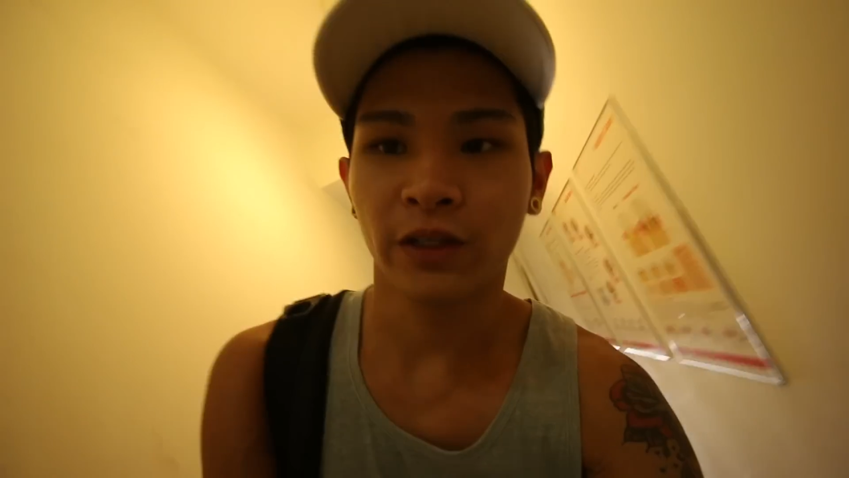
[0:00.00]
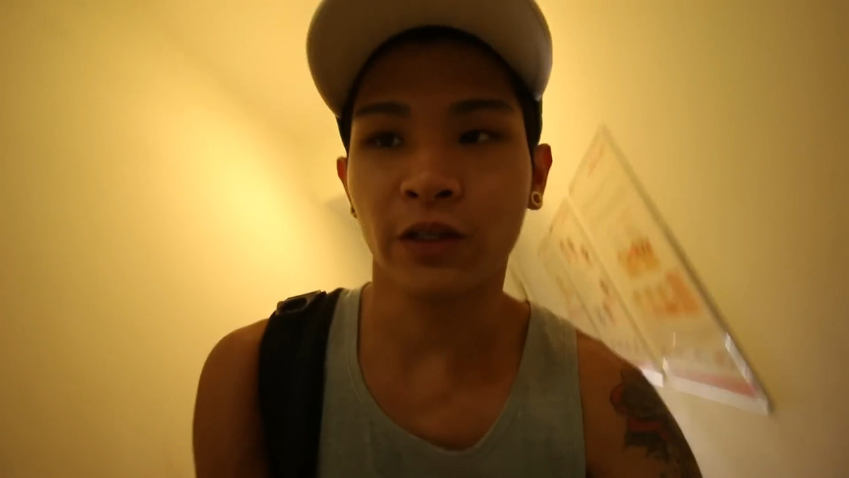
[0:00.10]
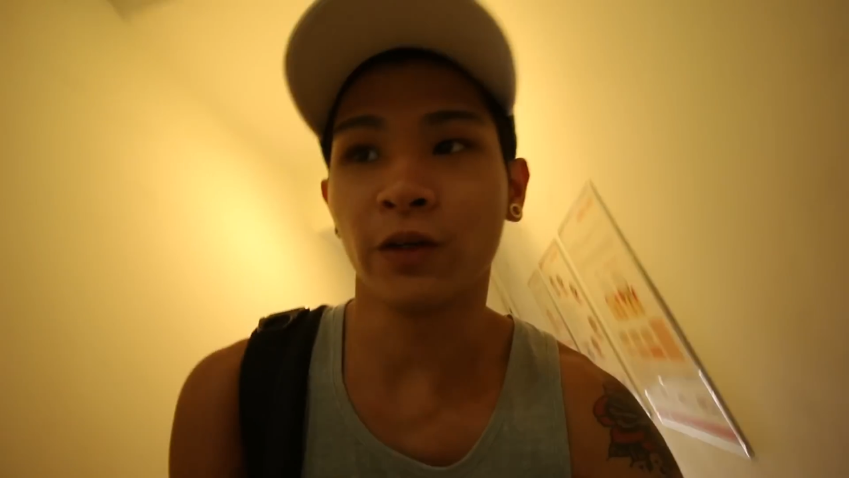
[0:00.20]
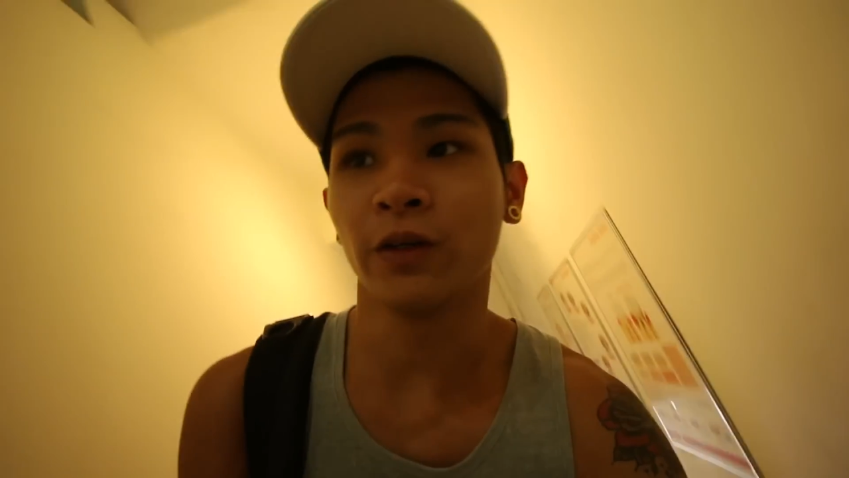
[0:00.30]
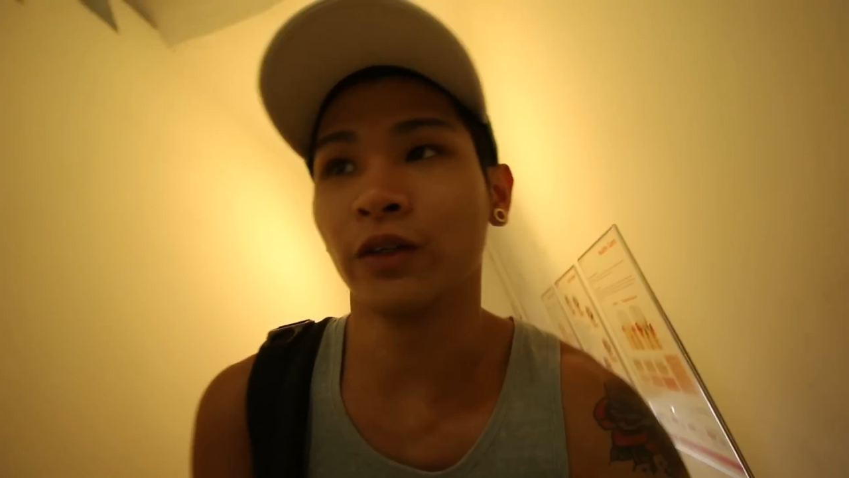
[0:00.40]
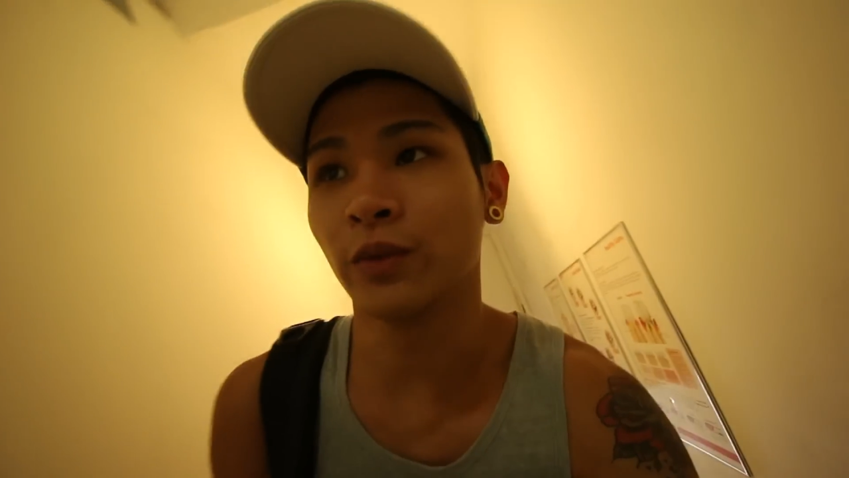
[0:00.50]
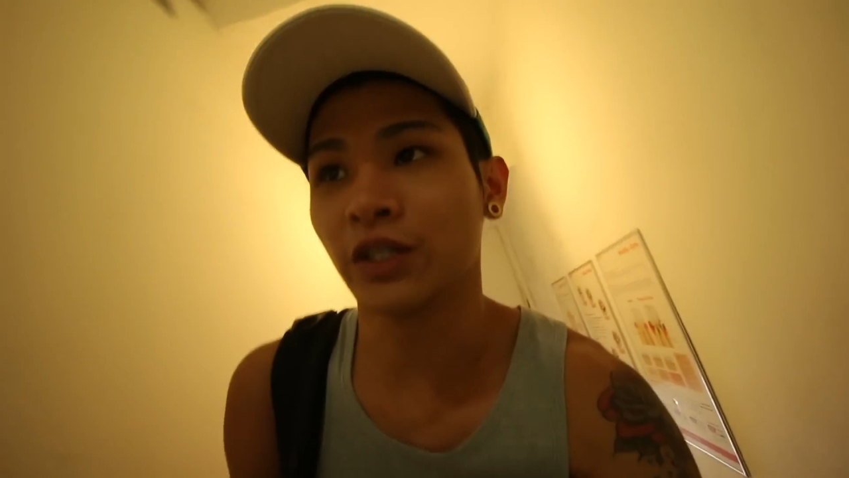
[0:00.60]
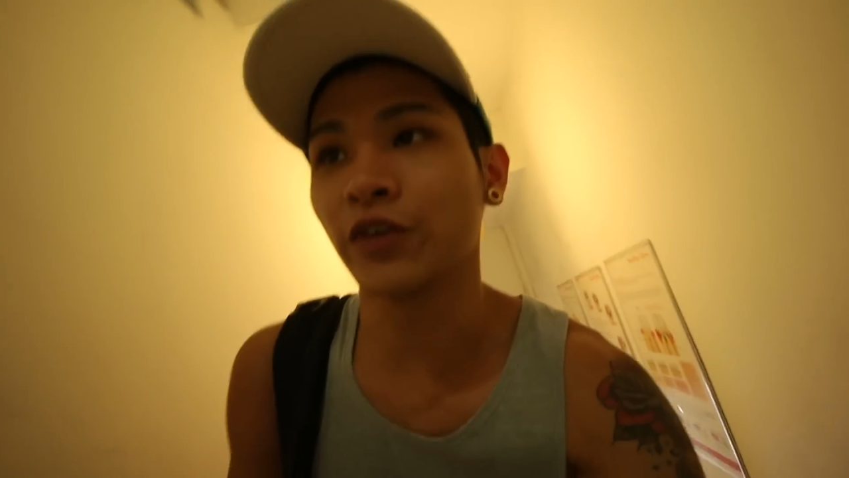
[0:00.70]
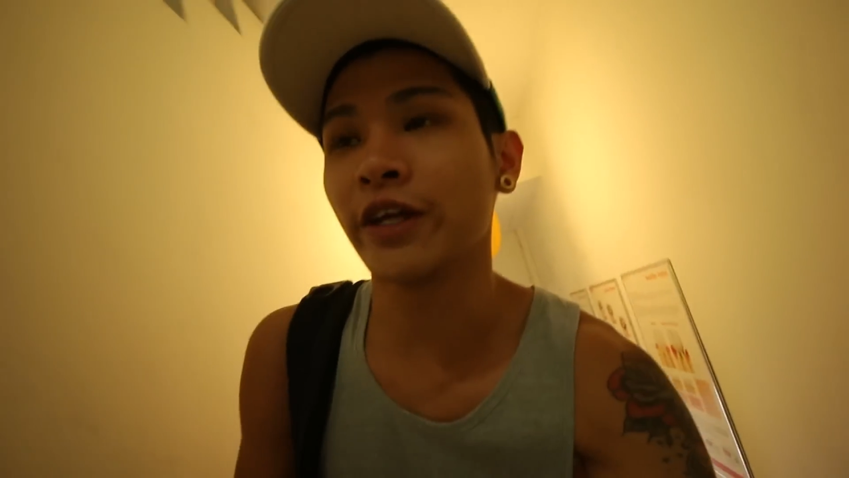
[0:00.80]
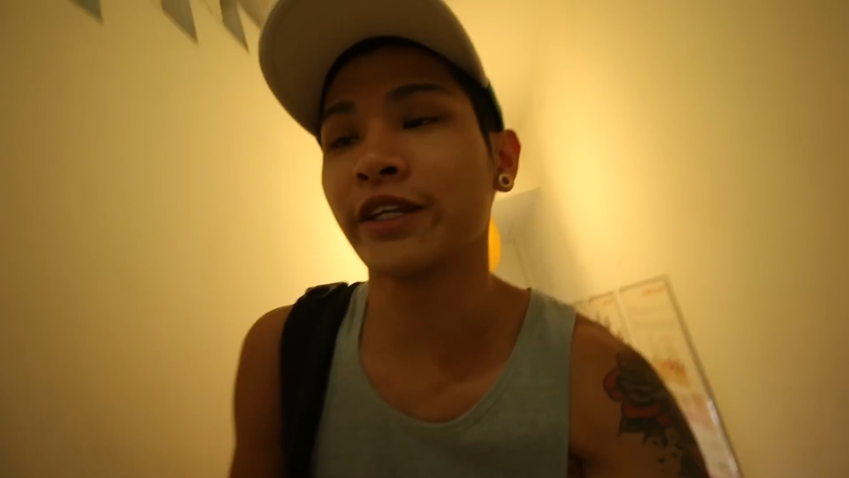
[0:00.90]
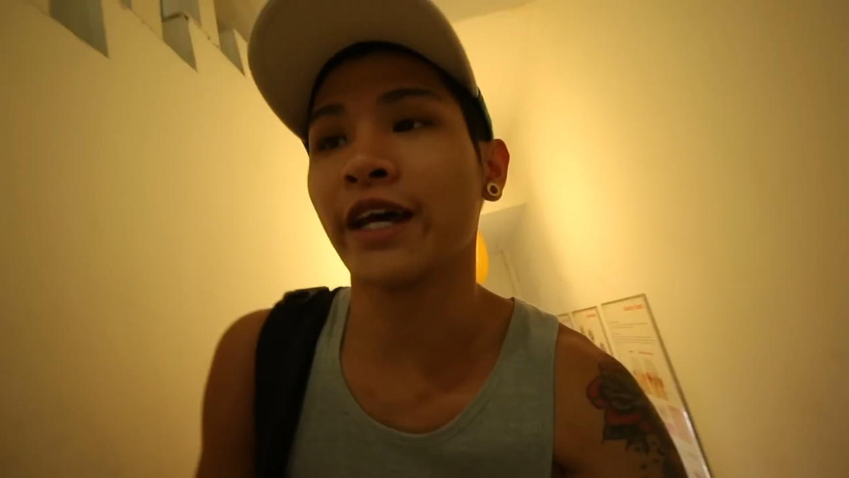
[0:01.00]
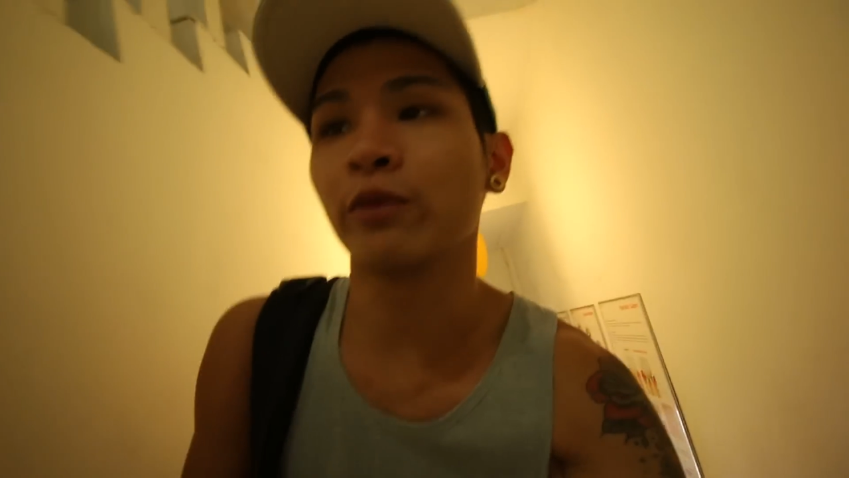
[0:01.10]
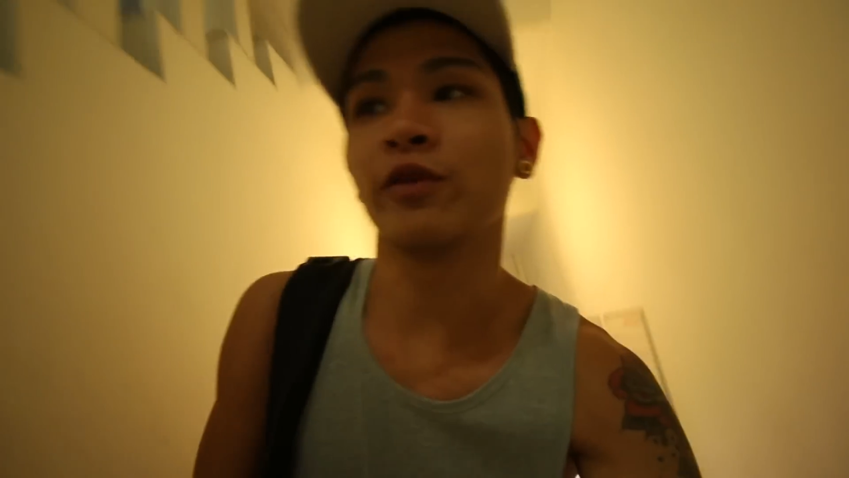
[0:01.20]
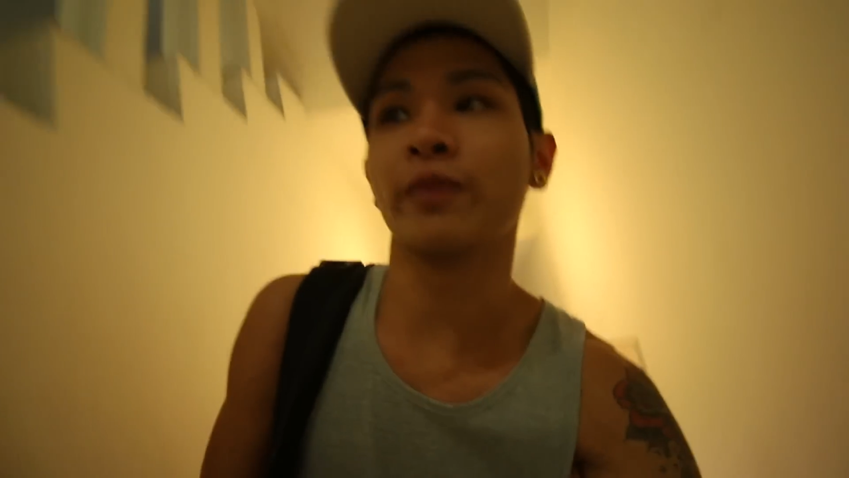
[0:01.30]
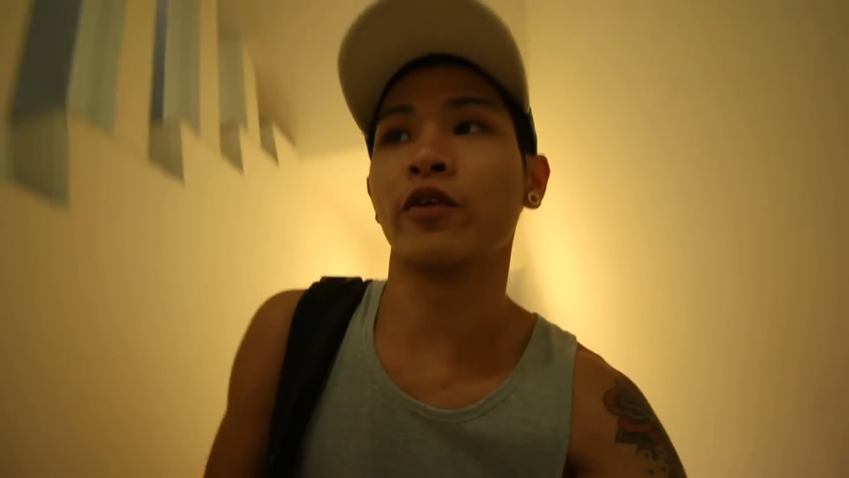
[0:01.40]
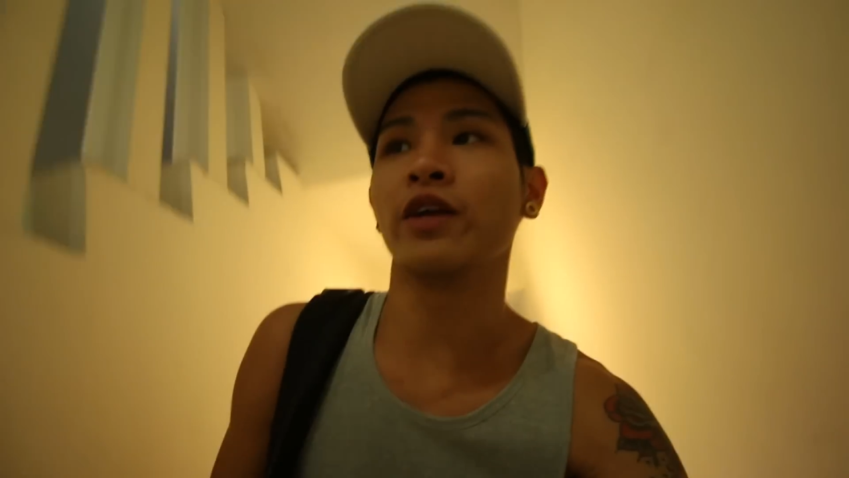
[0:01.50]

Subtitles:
So it was a great time with my